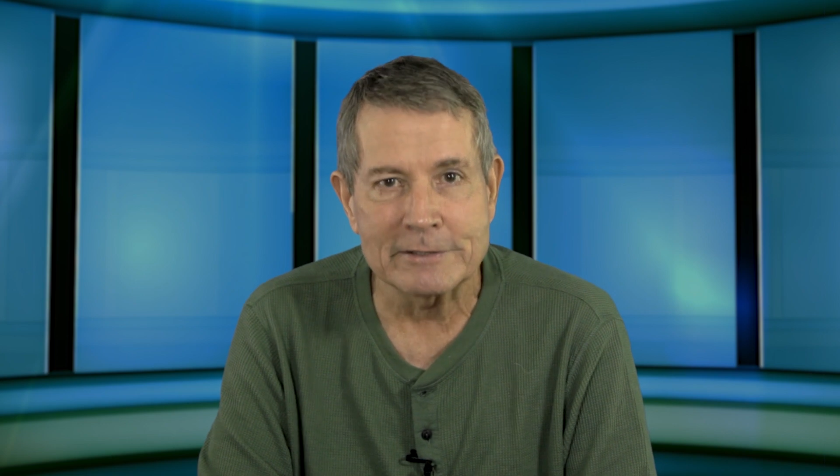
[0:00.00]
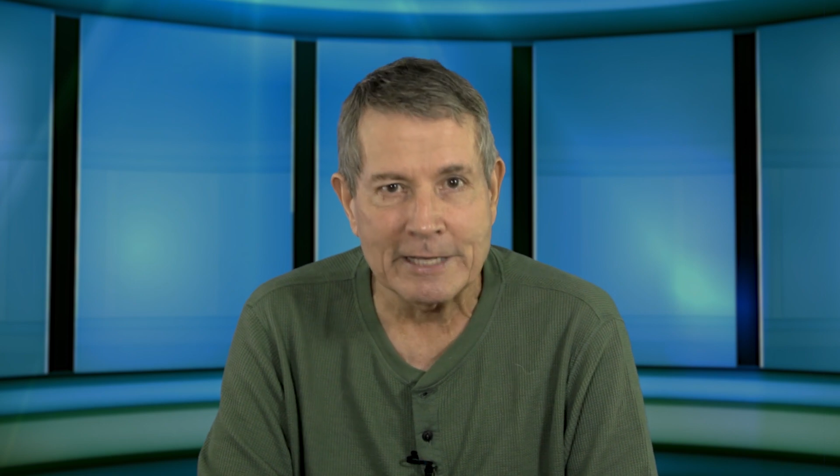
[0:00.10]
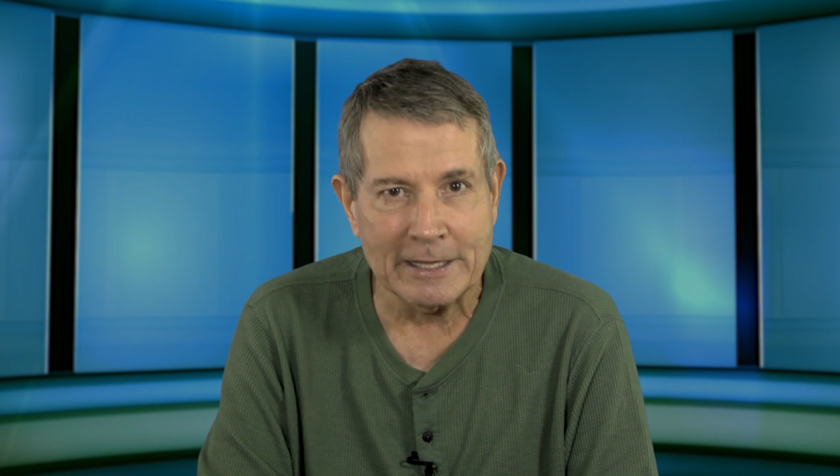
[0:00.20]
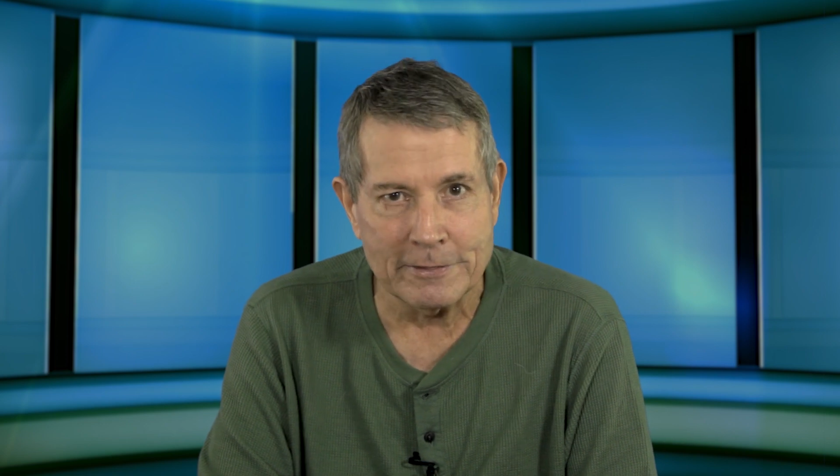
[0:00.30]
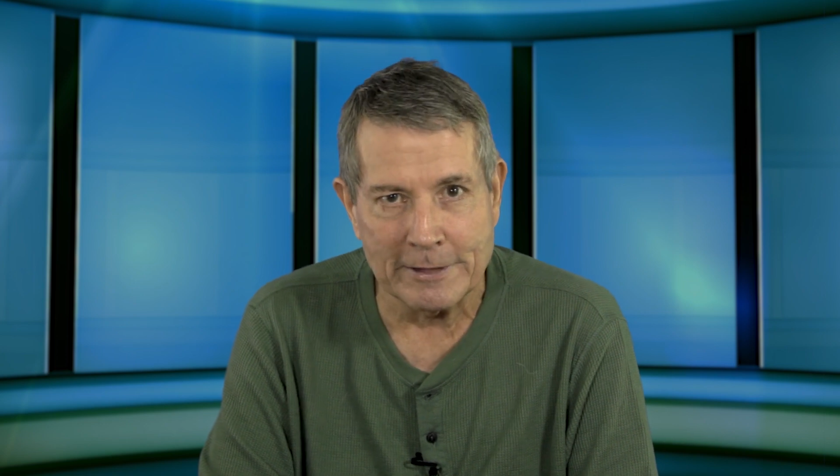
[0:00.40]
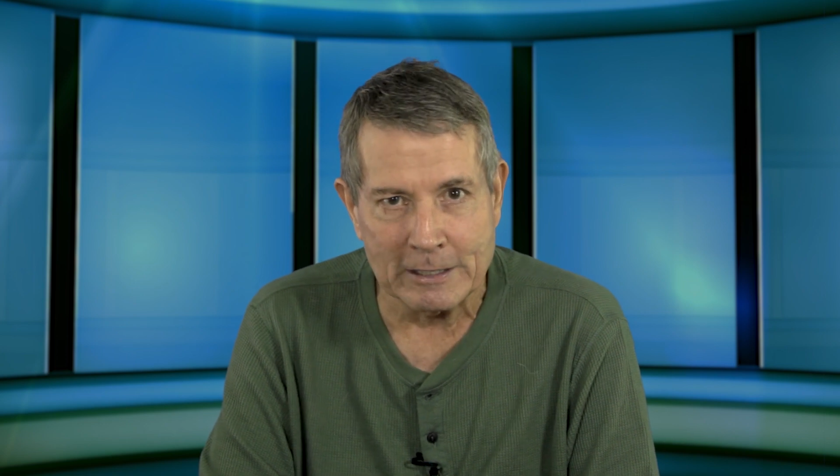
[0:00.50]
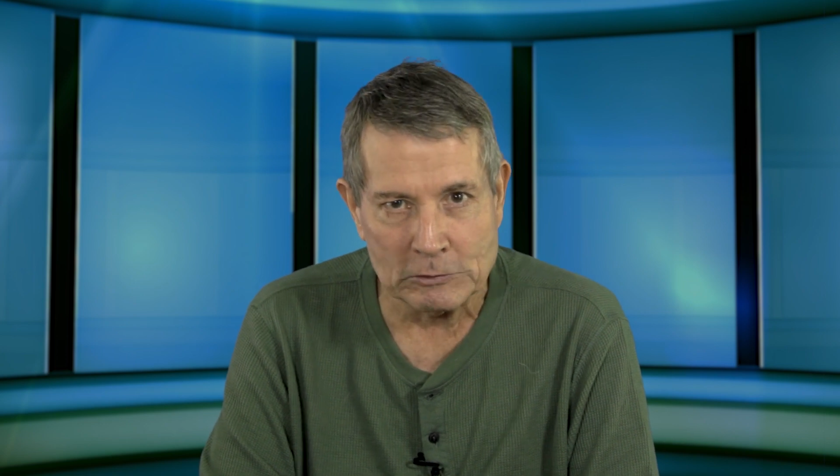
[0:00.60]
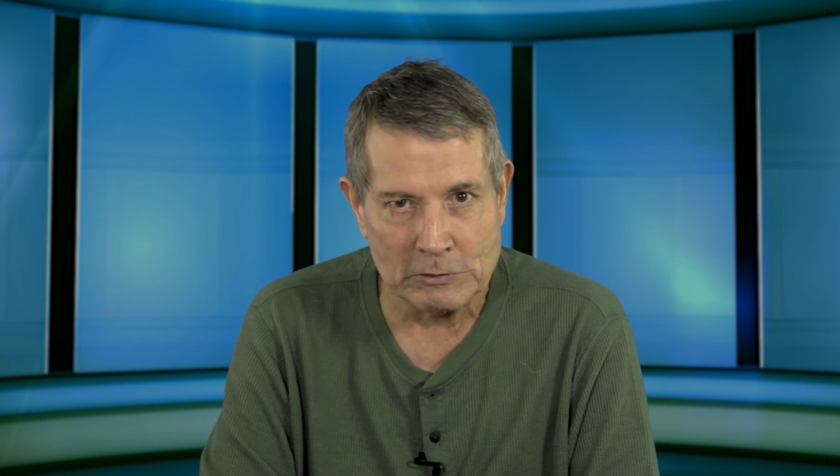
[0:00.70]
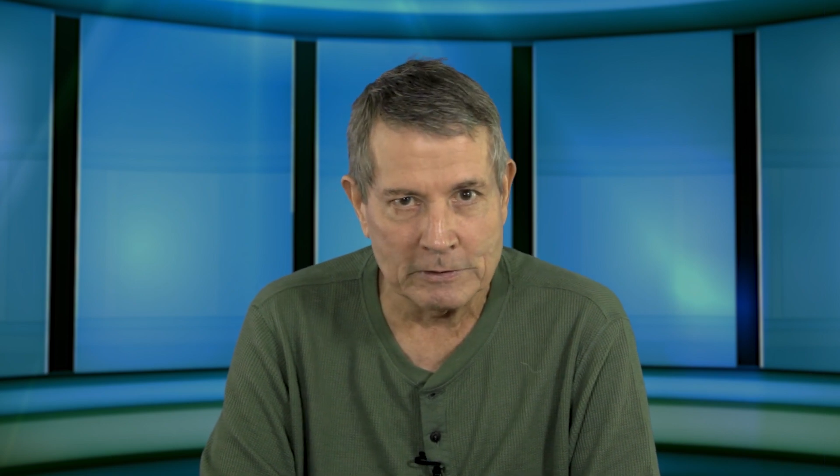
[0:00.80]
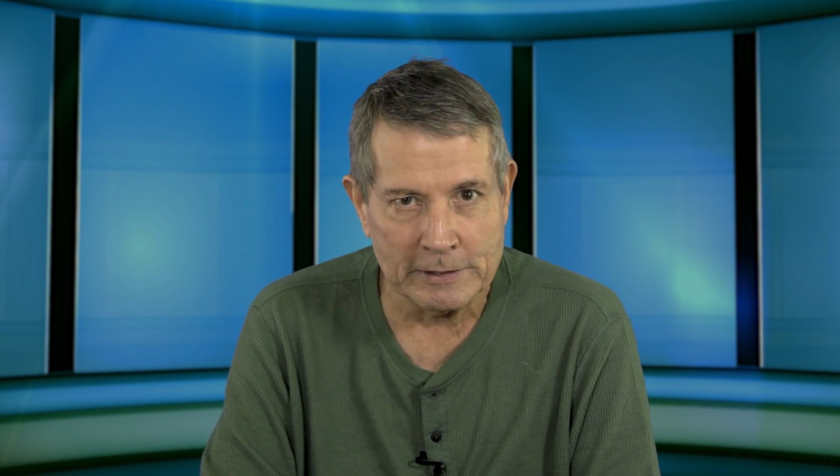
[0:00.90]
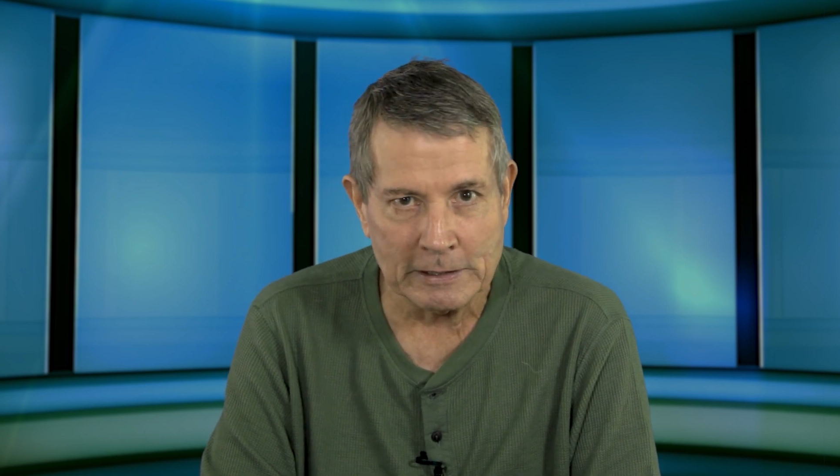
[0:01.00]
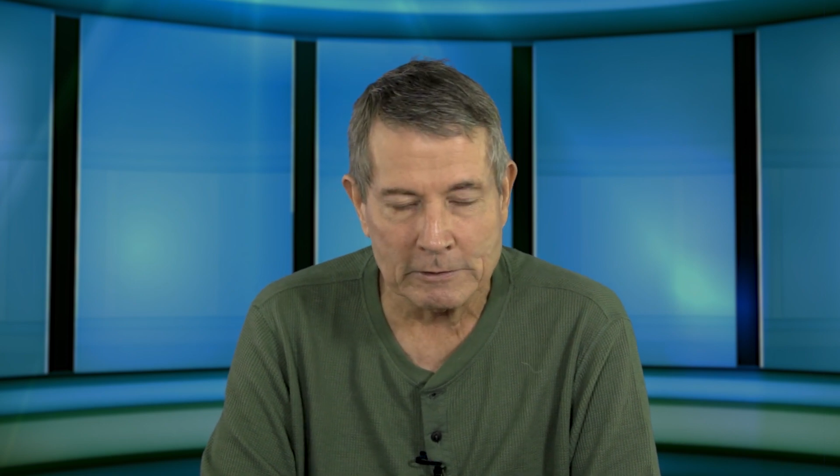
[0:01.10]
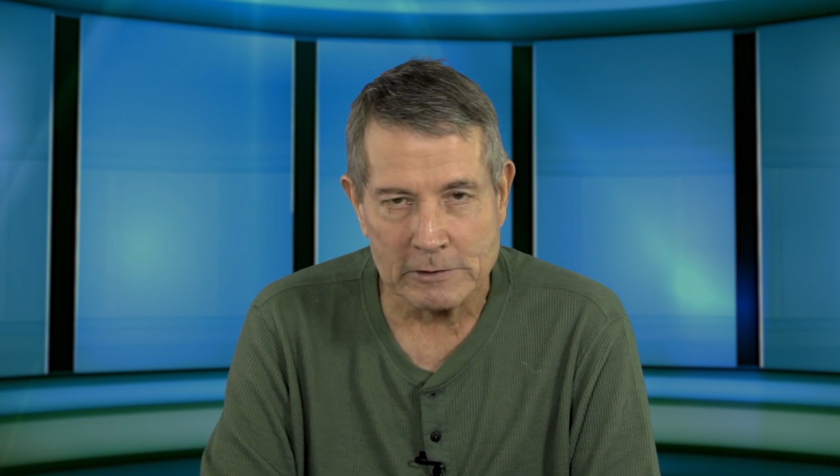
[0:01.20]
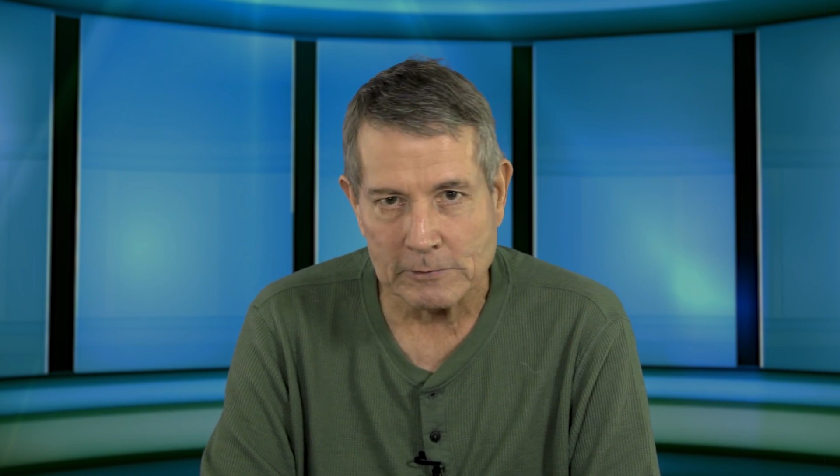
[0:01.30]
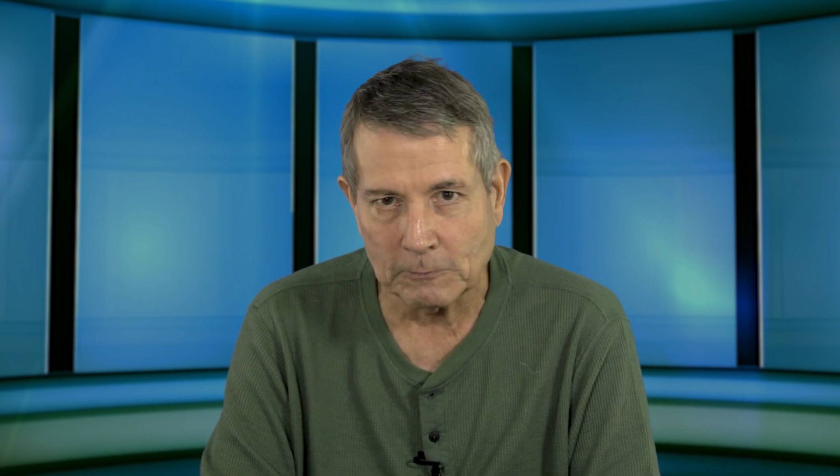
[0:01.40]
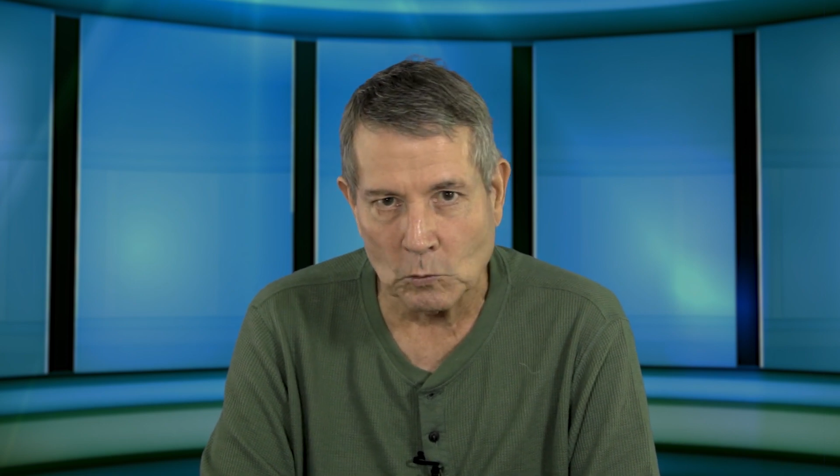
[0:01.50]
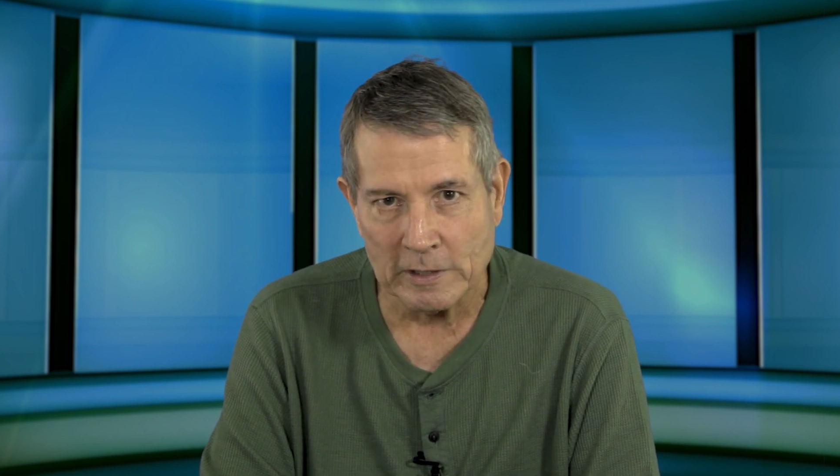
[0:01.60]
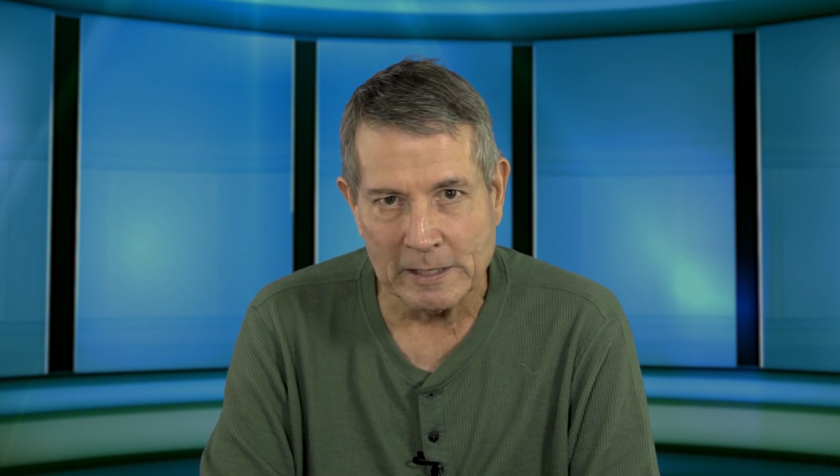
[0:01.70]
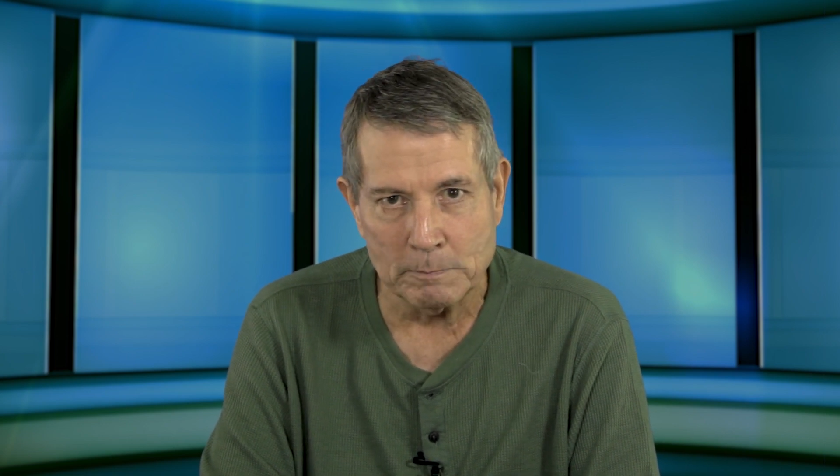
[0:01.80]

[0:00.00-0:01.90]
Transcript: $10,000 for a